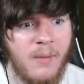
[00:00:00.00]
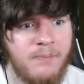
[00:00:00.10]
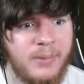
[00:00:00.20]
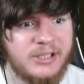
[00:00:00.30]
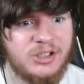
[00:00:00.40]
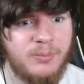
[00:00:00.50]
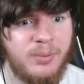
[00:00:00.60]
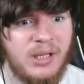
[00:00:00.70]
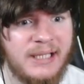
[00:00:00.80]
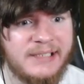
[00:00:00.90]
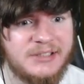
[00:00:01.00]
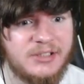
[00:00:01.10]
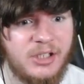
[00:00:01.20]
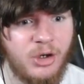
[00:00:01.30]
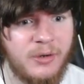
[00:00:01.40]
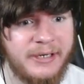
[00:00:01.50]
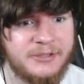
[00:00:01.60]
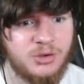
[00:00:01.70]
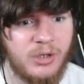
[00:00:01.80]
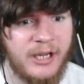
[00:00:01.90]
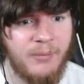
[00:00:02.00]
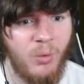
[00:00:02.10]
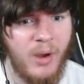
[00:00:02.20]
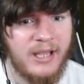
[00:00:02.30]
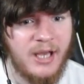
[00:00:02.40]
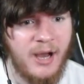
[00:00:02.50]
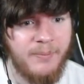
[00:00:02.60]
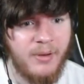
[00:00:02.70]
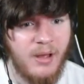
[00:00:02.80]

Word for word: Bitch, please. You're in a dream. Wake up.